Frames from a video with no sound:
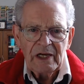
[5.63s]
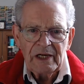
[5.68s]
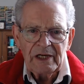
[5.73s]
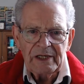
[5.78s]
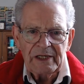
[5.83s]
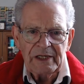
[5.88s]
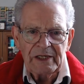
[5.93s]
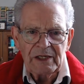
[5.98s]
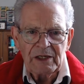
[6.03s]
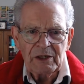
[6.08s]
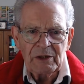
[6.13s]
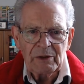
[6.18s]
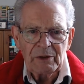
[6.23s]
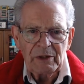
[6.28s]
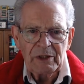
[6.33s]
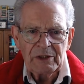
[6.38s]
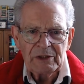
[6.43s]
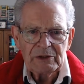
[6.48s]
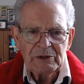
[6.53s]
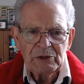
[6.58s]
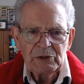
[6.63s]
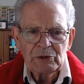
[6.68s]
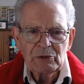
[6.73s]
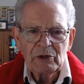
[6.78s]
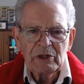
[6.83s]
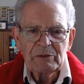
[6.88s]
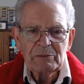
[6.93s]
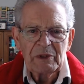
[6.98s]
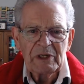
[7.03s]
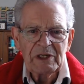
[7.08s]
Here,
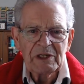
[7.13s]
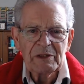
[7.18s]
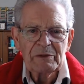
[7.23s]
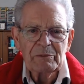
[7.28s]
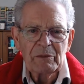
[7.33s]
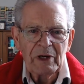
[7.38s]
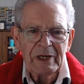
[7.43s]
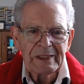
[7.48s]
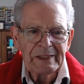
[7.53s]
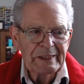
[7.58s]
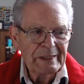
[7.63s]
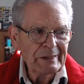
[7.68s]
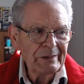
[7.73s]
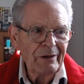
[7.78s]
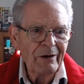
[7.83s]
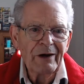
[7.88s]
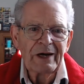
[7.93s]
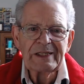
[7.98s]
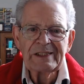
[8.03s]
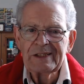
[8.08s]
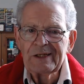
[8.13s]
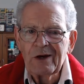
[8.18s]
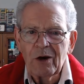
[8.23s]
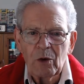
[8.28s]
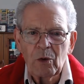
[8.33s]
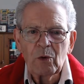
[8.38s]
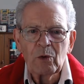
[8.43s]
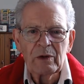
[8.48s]
join me in my little hidey hole